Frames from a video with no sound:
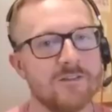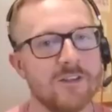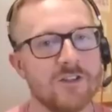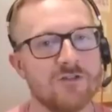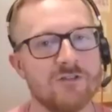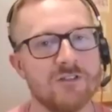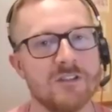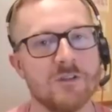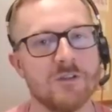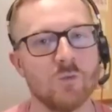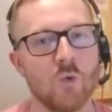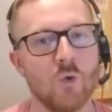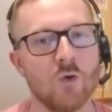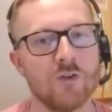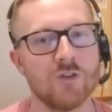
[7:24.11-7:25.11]
fisheries and
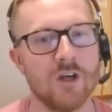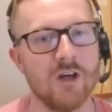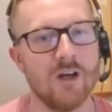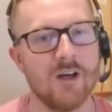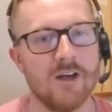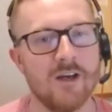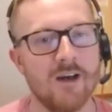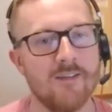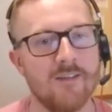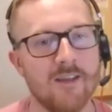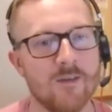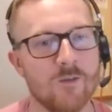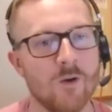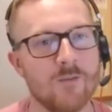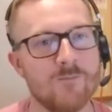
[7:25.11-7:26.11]
water, and the
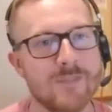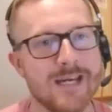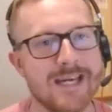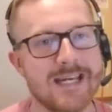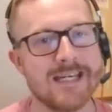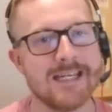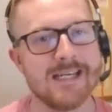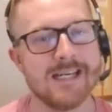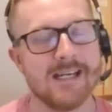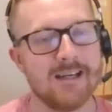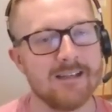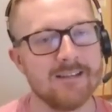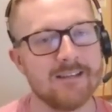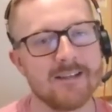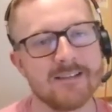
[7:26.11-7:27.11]
other one, me,
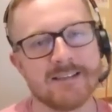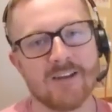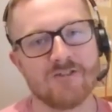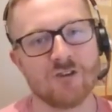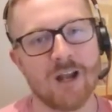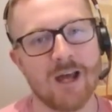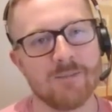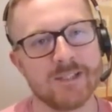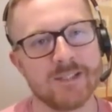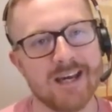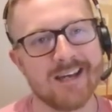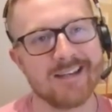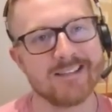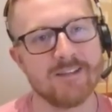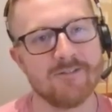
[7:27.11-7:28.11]
does natural
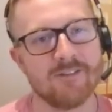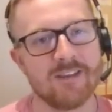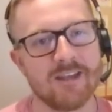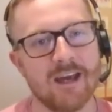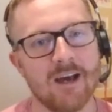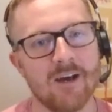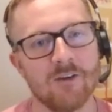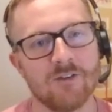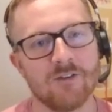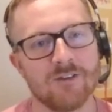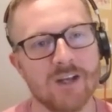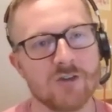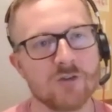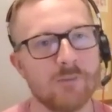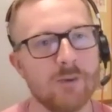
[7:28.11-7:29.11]
habitats, everything else,
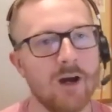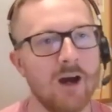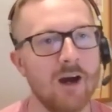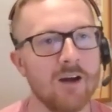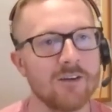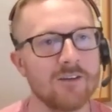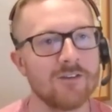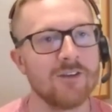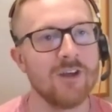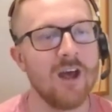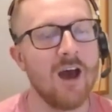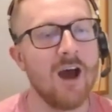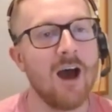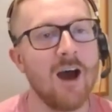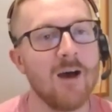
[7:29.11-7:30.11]
national parks,
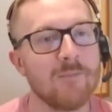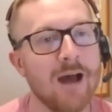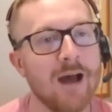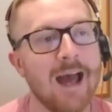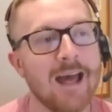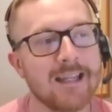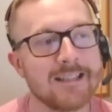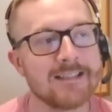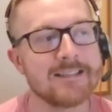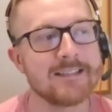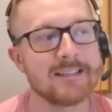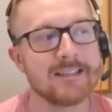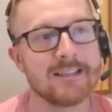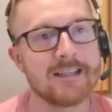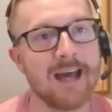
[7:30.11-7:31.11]
and
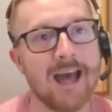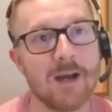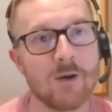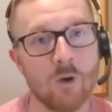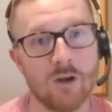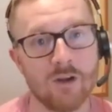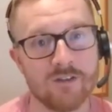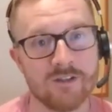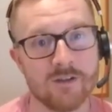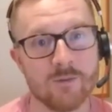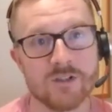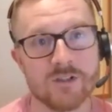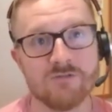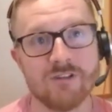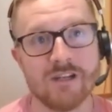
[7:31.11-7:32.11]
air quality,
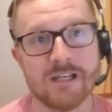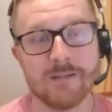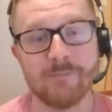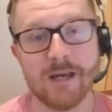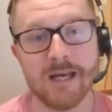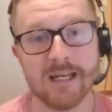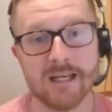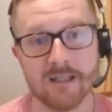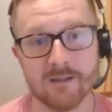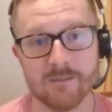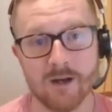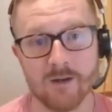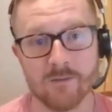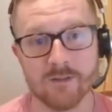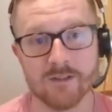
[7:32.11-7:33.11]
which is really big at the
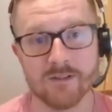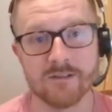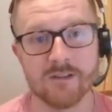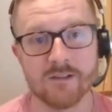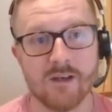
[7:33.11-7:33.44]
moment,